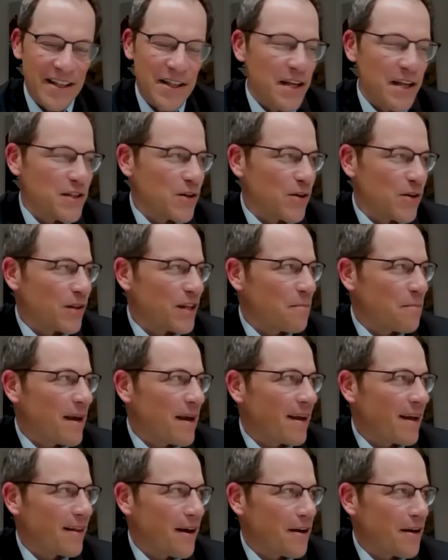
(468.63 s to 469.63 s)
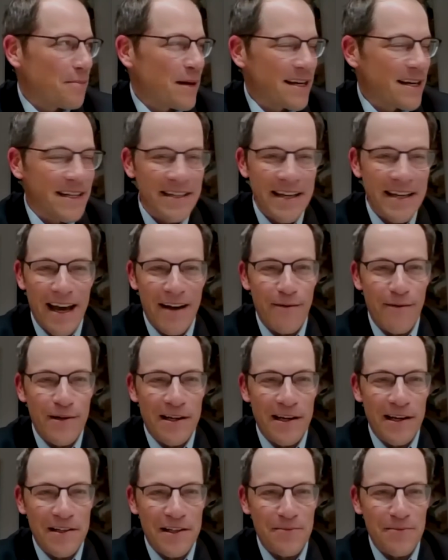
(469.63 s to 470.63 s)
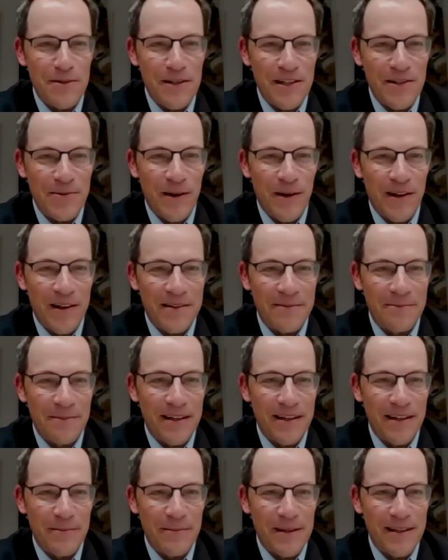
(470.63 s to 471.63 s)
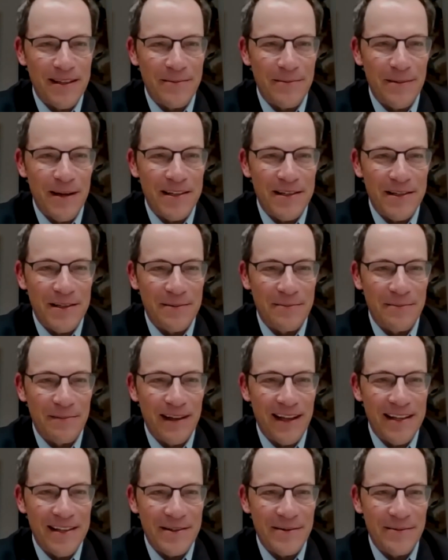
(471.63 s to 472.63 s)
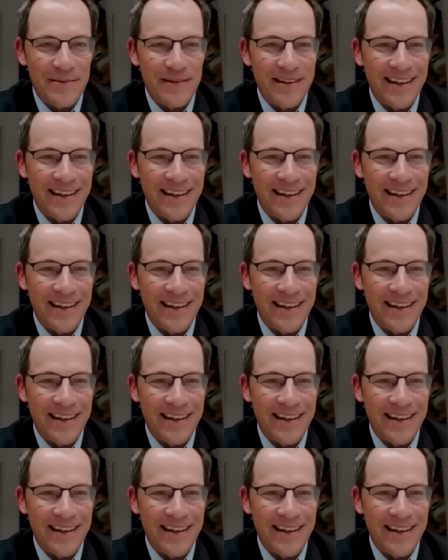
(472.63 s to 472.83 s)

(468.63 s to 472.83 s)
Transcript: they certainly pay a lot of money to advertise to me as well. It might not be the best place.